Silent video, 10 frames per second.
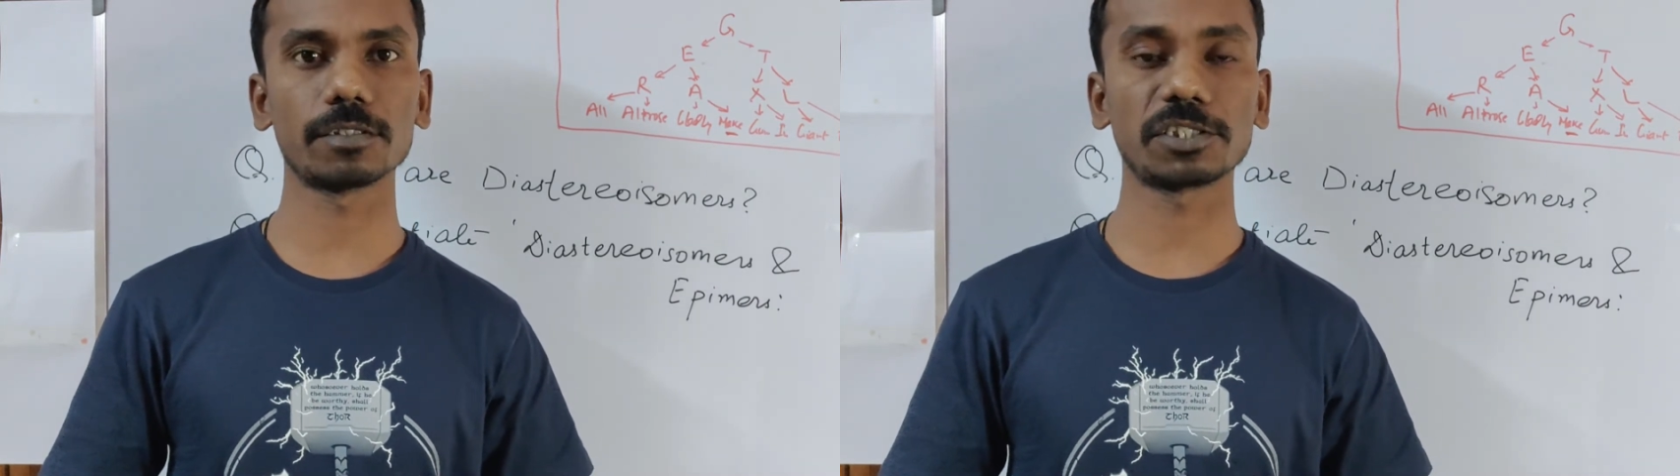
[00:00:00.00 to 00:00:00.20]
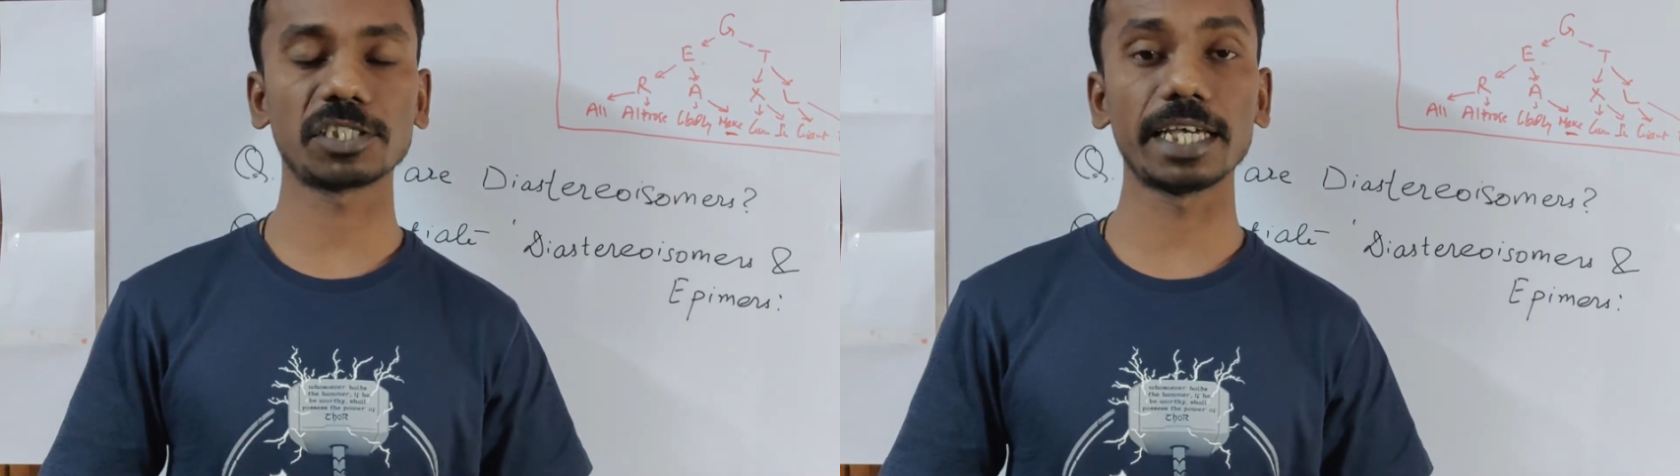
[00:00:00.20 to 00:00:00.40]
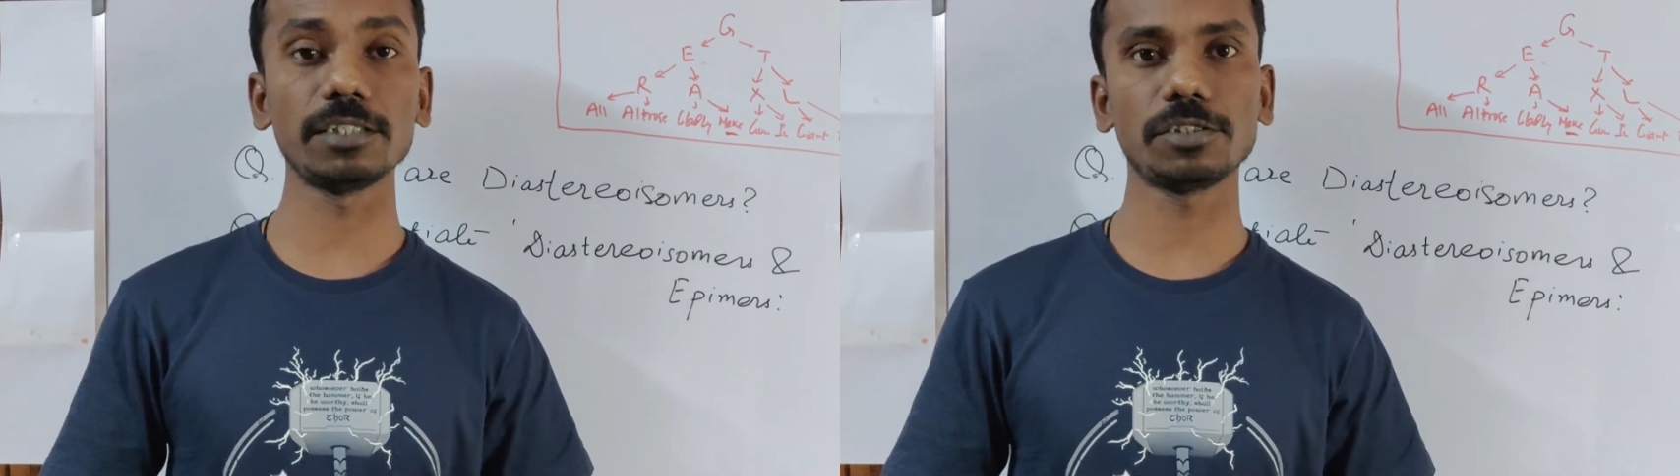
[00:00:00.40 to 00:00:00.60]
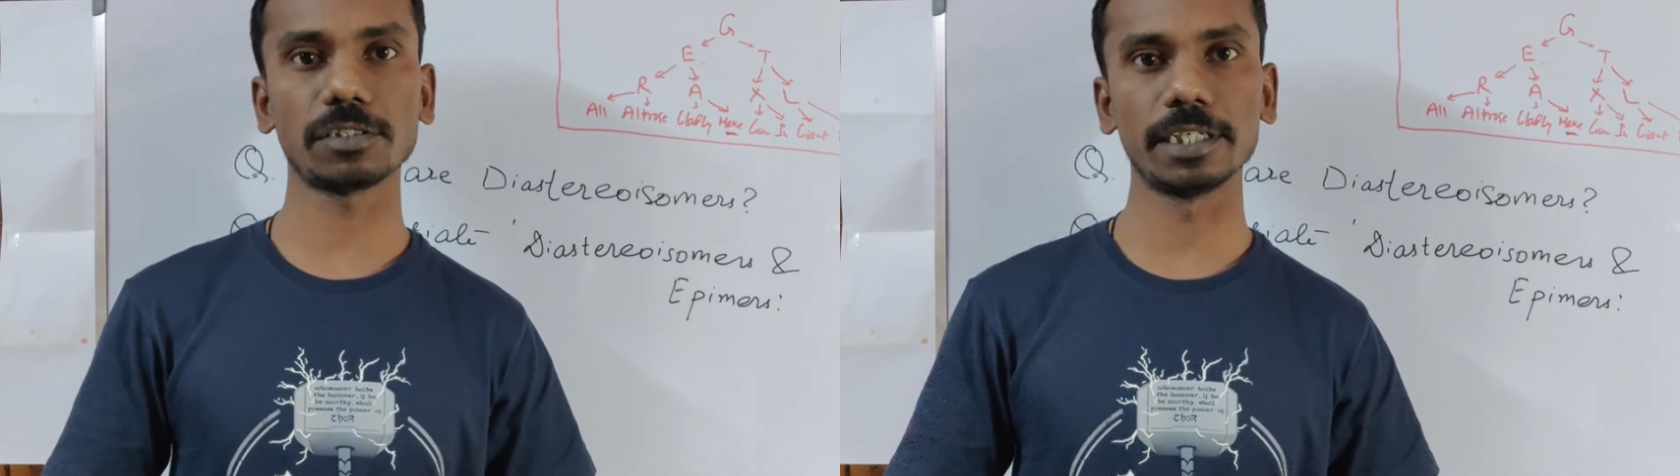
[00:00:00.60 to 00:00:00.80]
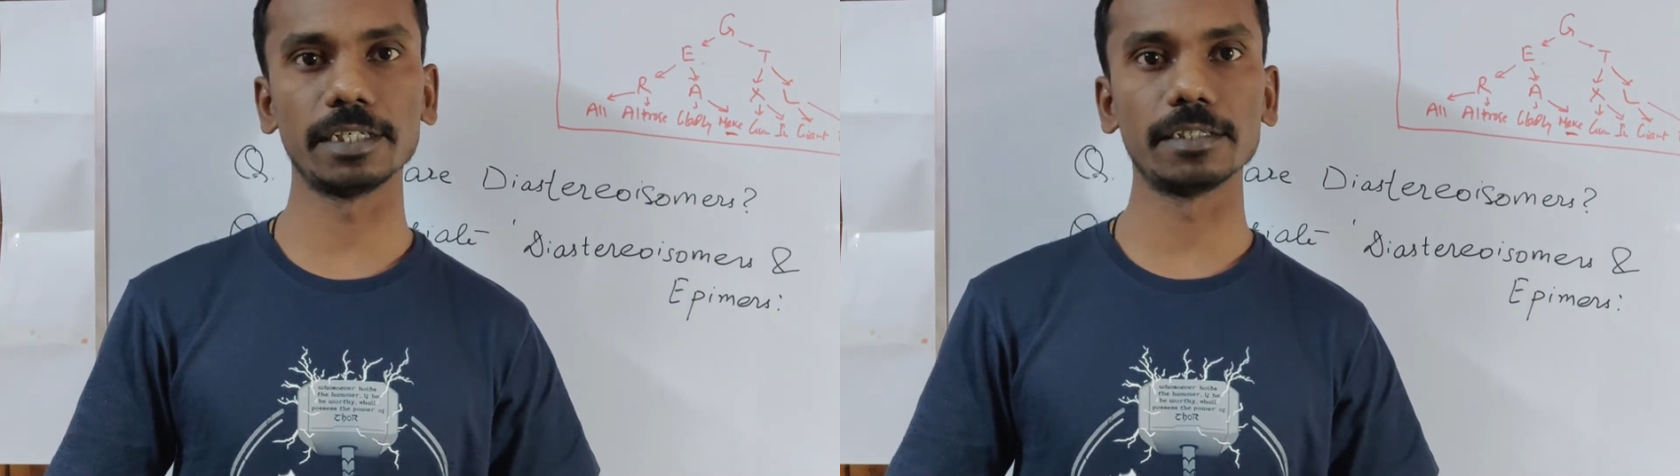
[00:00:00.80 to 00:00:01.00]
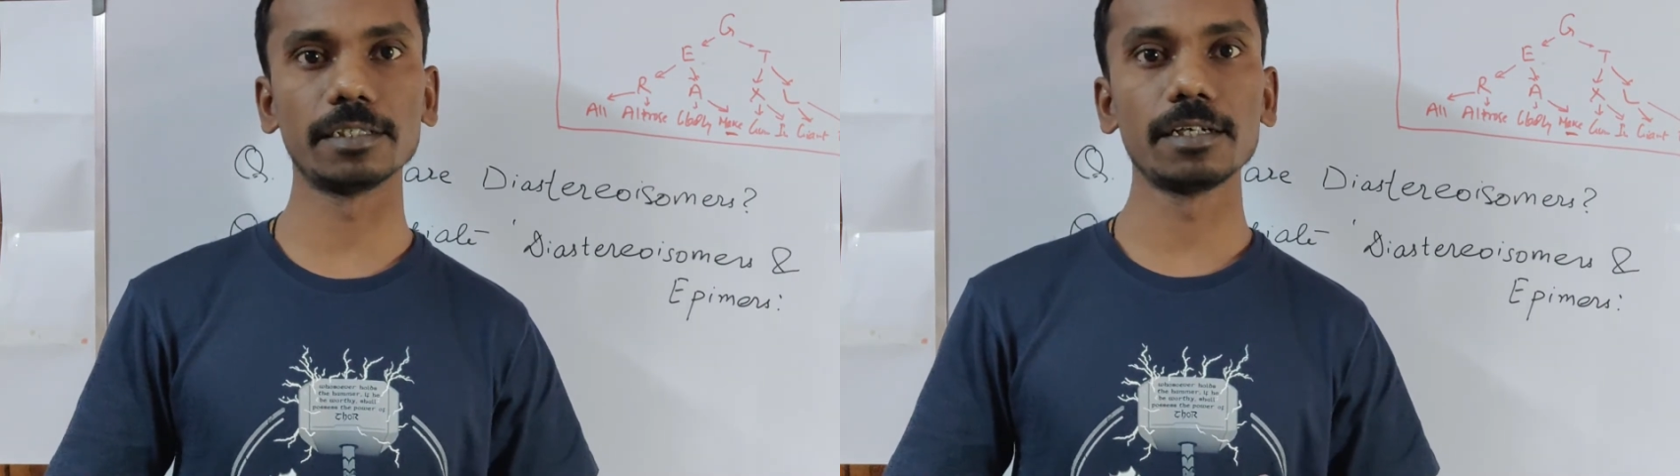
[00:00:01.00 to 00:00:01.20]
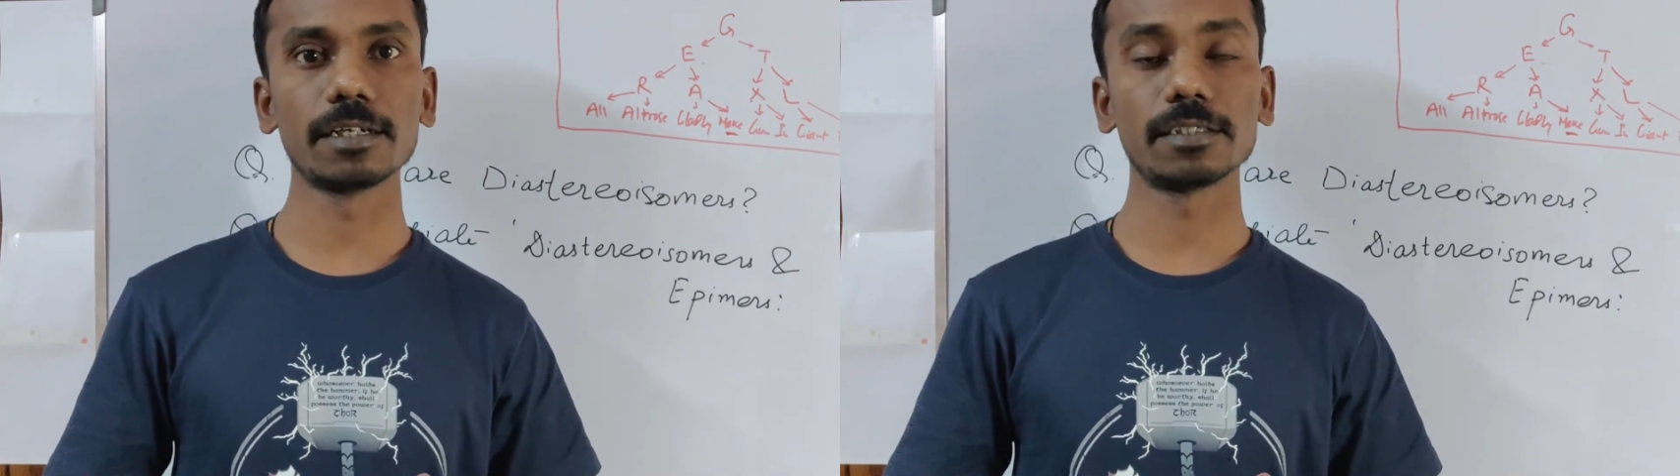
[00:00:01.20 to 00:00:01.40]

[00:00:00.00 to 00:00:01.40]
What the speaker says: the change in